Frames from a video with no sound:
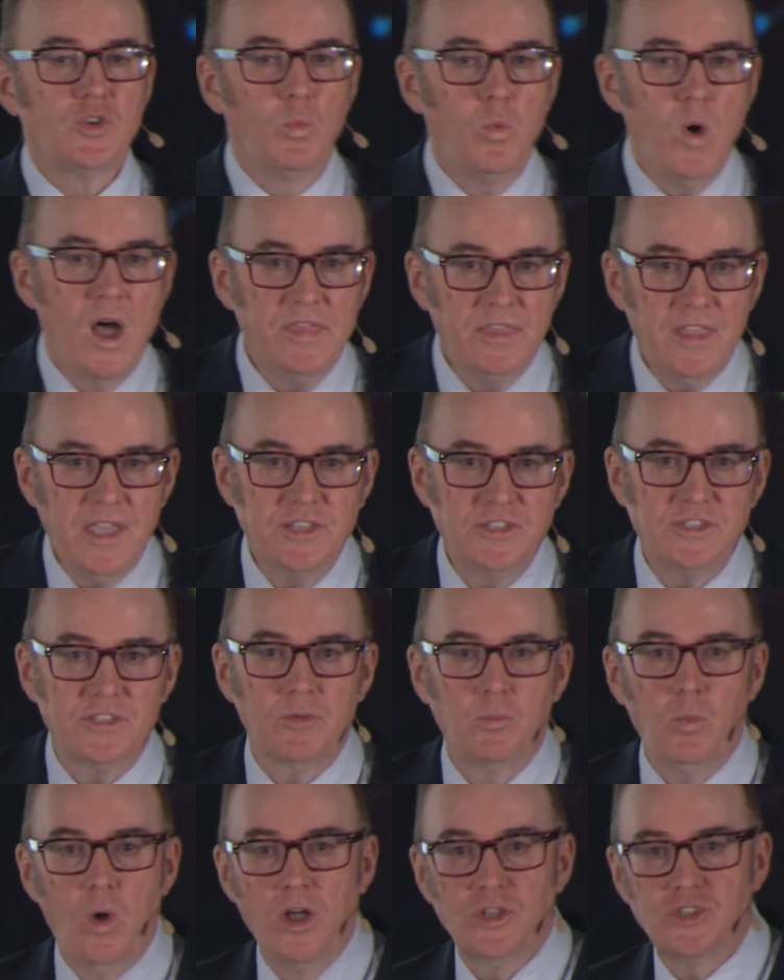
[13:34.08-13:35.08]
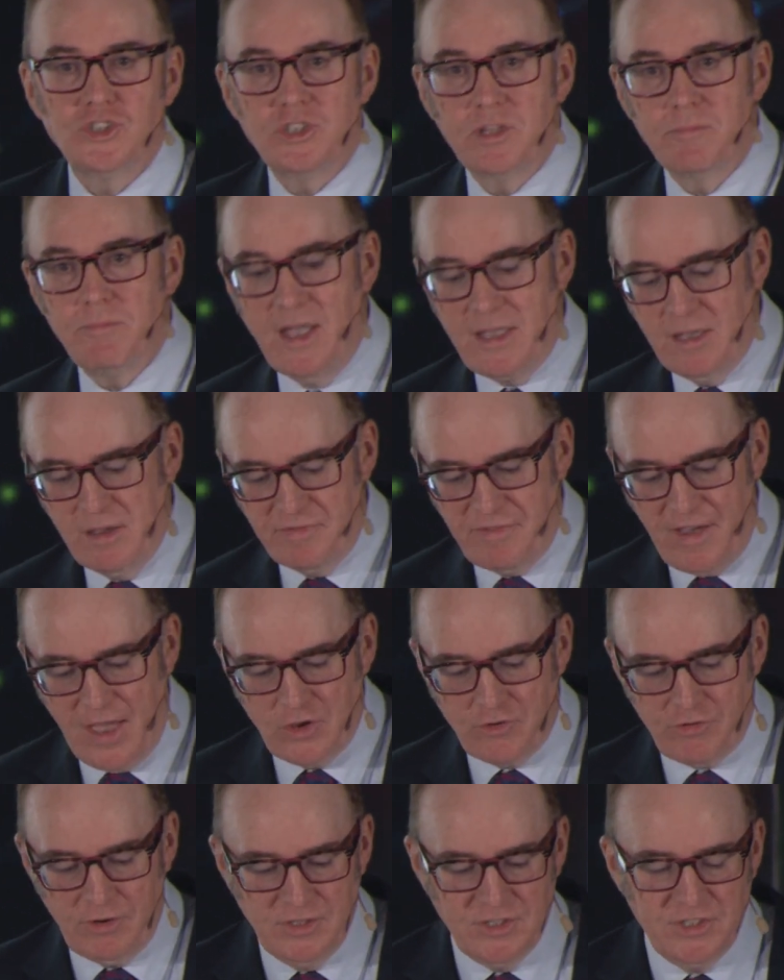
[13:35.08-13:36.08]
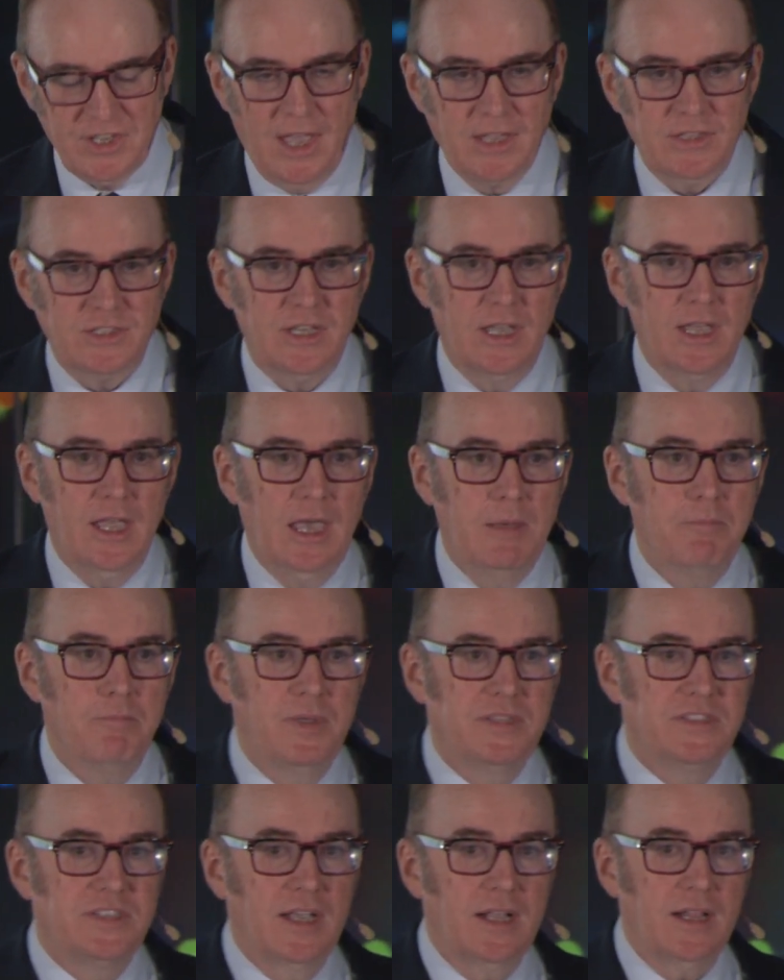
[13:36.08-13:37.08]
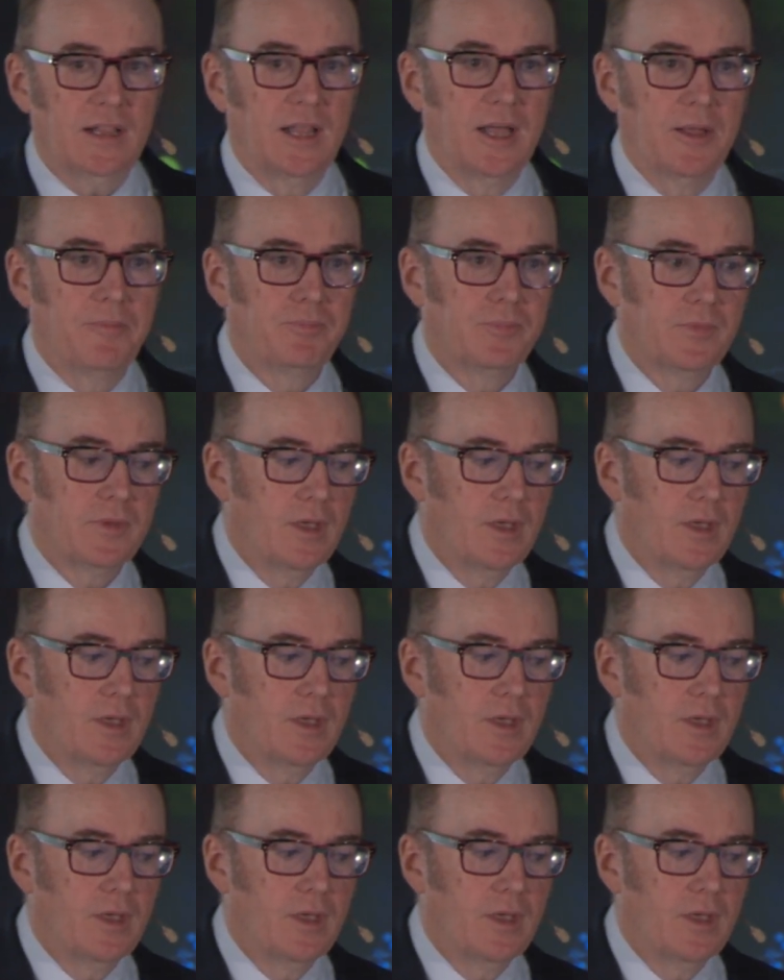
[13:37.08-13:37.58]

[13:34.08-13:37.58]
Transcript: So one needs to watch the manufacturing sector in particular.